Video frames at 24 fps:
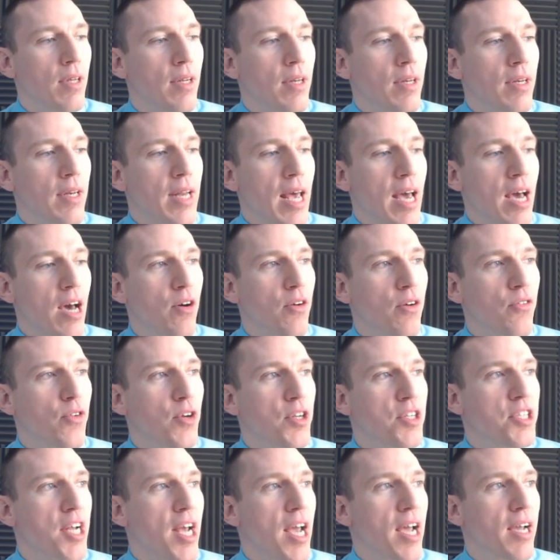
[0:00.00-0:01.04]
Now if we
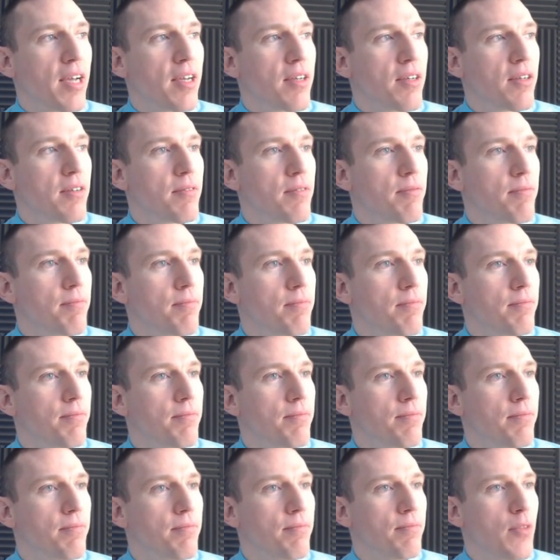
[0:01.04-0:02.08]
check,
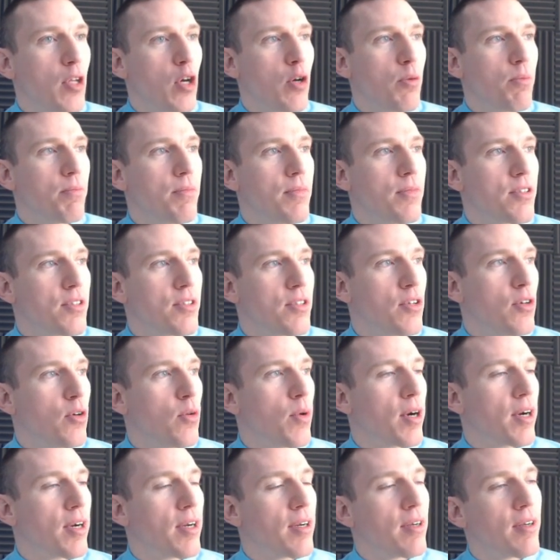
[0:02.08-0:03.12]
nope, still
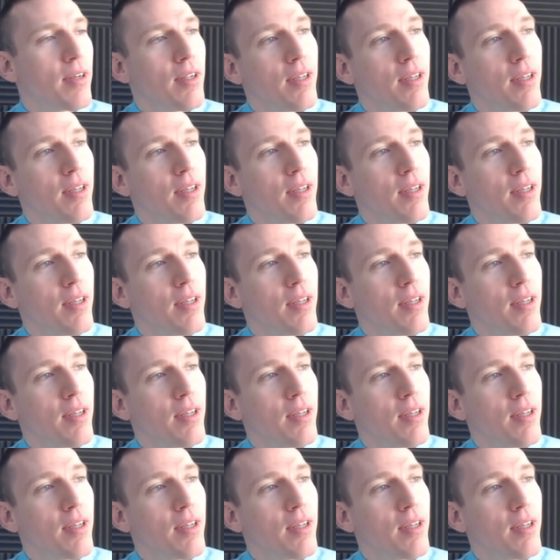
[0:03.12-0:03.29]
working.